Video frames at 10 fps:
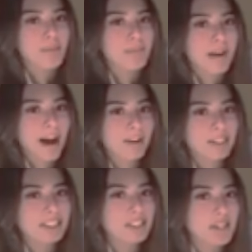not come back
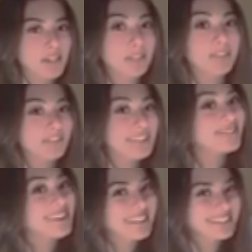or she will meet
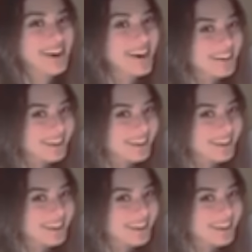my